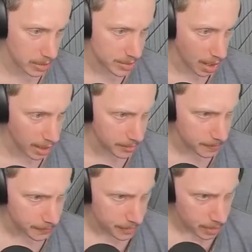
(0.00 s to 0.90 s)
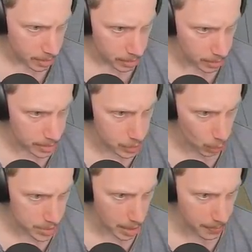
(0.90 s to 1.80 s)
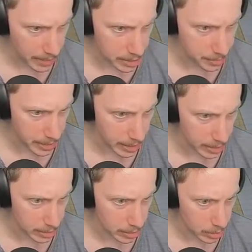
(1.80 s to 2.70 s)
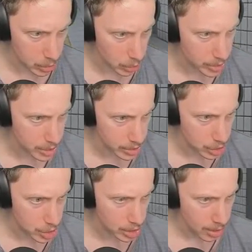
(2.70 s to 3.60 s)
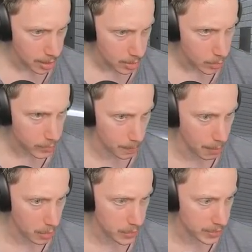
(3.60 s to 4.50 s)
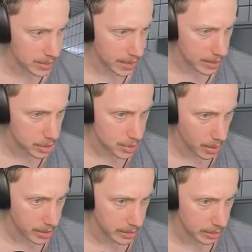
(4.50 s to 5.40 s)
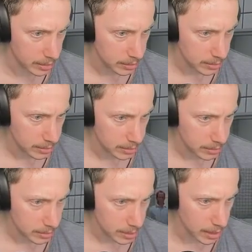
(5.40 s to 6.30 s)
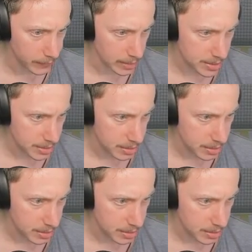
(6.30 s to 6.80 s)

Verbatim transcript: sign. These doors appear to be in good condition. We've got both of these hatches right here. Air vents.